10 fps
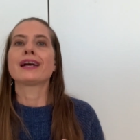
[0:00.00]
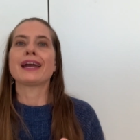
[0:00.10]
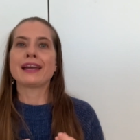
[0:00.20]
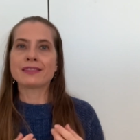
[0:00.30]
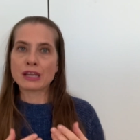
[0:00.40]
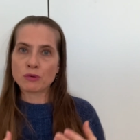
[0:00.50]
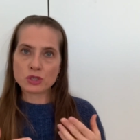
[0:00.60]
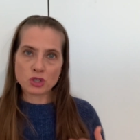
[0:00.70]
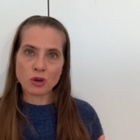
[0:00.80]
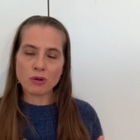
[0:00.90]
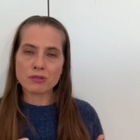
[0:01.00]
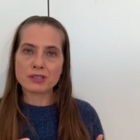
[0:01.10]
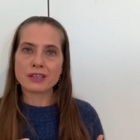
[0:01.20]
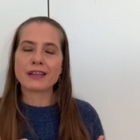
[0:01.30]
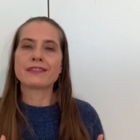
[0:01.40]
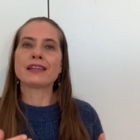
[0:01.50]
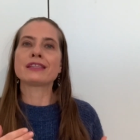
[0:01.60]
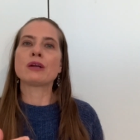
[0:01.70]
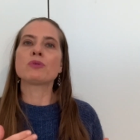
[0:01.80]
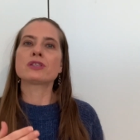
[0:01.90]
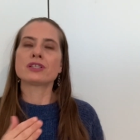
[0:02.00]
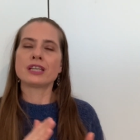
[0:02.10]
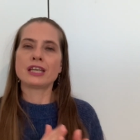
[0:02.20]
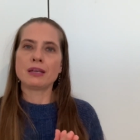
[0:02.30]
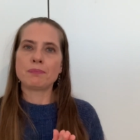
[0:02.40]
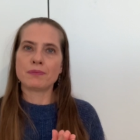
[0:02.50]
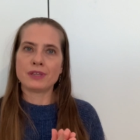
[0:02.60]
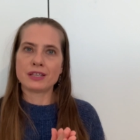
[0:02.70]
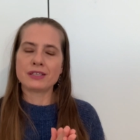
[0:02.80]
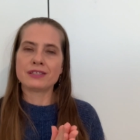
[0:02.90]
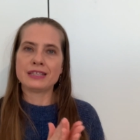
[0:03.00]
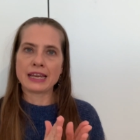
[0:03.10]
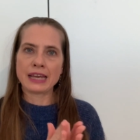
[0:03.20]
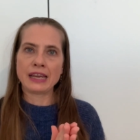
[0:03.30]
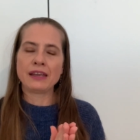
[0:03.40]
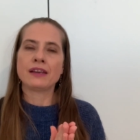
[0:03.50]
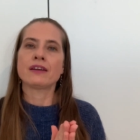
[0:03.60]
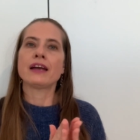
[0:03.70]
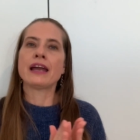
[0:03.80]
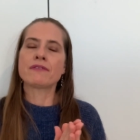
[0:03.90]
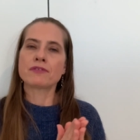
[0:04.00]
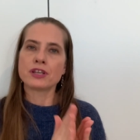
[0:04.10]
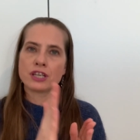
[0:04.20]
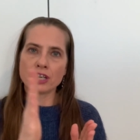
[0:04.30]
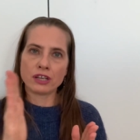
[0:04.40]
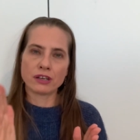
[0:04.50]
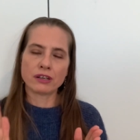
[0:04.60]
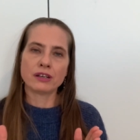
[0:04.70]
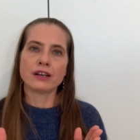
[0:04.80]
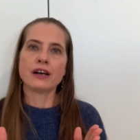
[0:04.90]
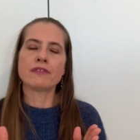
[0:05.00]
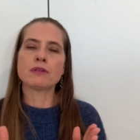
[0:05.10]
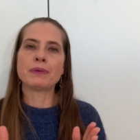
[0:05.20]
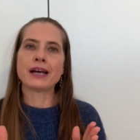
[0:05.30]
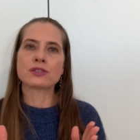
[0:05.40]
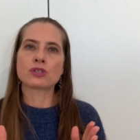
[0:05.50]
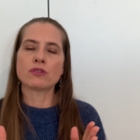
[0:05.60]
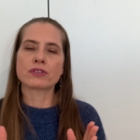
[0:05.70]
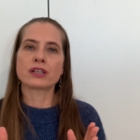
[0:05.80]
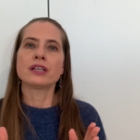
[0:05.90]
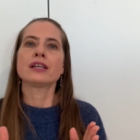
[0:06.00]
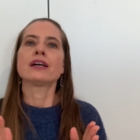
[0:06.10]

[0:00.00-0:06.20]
and they were told that they were to keep this day every year of a Passover